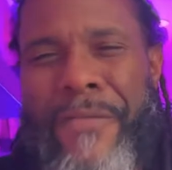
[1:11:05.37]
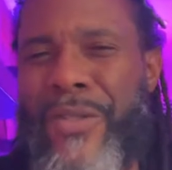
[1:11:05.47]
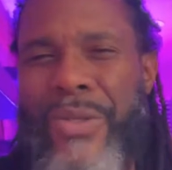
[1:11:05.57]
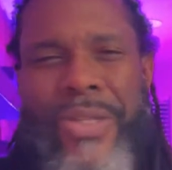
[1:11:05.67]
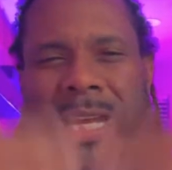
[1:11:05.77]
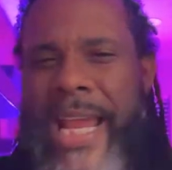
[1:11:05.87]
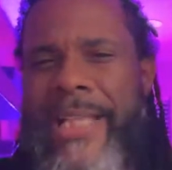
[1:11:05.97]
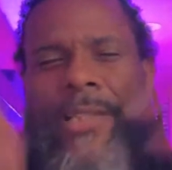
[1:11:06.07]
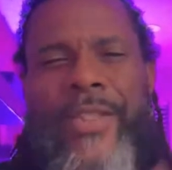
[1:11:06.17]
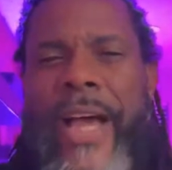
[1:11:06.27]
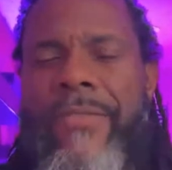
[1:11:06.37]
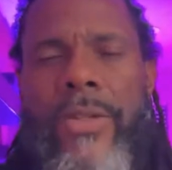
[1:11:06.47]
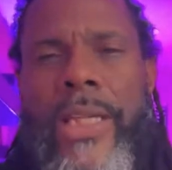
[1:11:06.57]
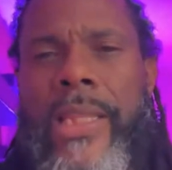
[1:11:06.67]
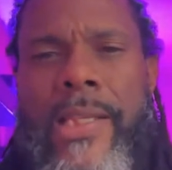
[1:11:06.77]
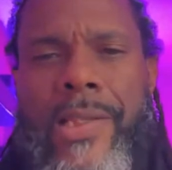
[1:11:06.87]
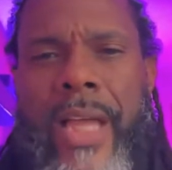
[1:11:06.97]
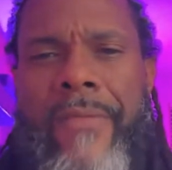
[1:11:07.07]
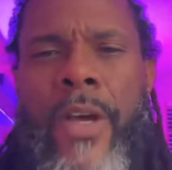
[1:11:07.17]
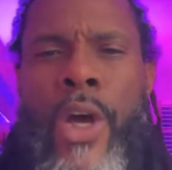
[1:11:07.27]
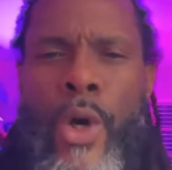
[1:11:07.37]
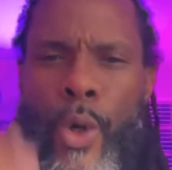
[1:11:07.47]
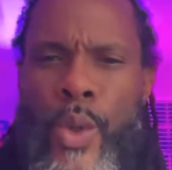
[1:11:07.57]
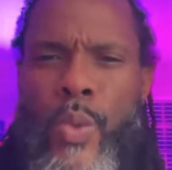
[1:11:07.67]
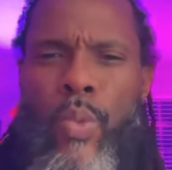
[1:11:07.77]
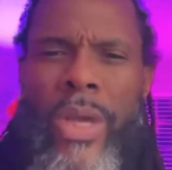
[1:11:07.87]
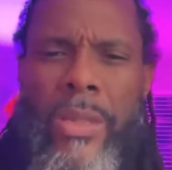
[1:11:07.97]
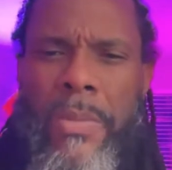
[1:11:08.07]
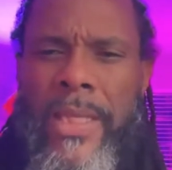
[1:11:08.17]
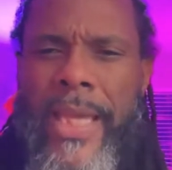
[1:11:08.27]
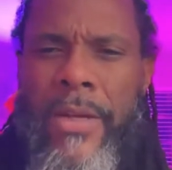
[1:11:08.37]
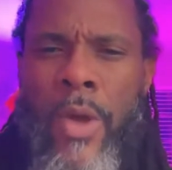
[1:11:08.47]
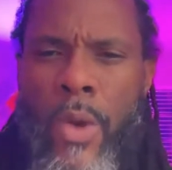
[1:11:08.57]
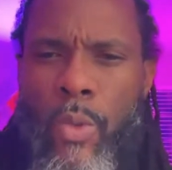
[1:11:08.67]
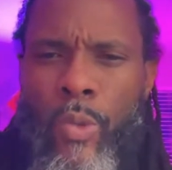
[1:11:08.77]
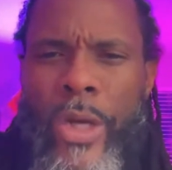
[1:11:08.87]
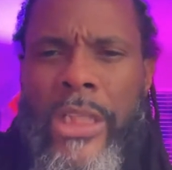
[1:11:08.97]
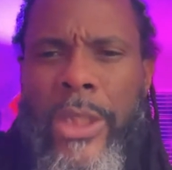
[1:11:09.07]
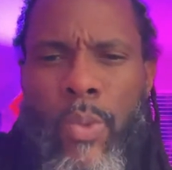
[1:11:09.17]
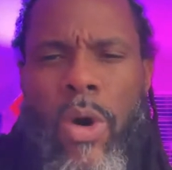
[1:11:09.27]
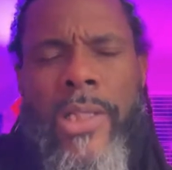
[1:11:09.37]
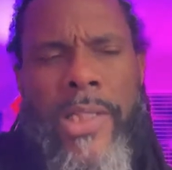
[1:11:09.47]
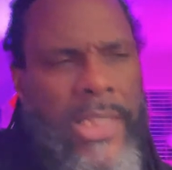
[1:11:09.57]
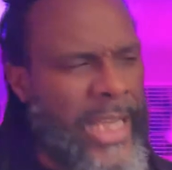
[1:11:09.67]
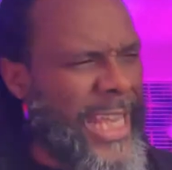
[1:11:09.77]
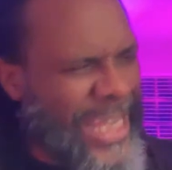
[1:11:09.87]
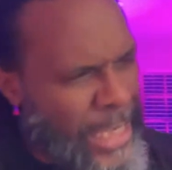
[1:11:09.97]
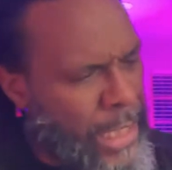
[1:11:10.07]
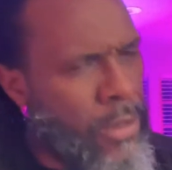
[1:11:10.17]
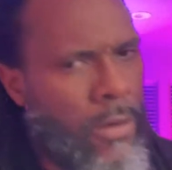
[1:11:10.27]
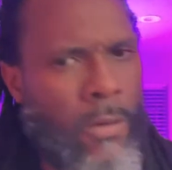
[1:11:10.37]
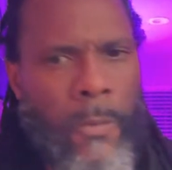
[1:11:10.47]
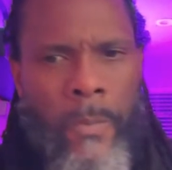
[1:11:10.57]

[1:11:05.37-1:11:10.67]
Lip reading: to the next level in this life? Who's with me that really wants to heal